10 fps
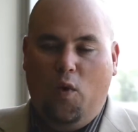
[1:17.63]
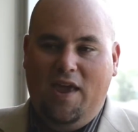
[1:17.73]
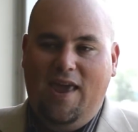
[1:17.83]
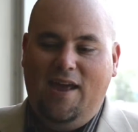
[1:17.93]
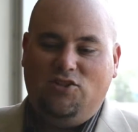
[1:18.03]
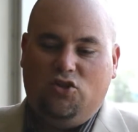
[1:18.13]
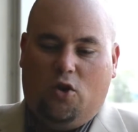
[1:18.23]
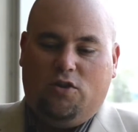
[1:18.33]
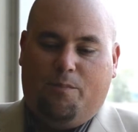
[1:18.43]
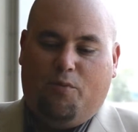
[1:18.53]
we can't
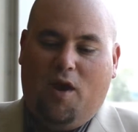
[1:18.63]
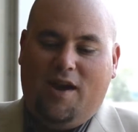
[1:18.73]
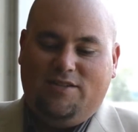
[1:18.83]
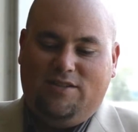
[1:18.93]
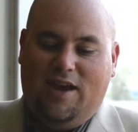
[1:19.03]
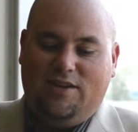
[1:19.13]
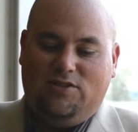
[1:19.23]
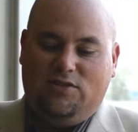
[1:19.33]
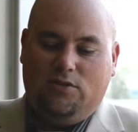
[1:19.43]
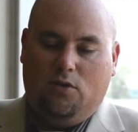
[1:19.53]
start the
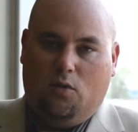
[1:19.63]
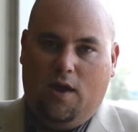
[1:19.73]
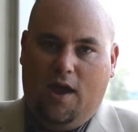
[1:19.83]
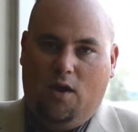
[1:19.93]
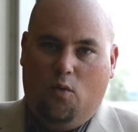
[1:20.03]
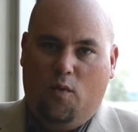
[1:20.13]
process, okay?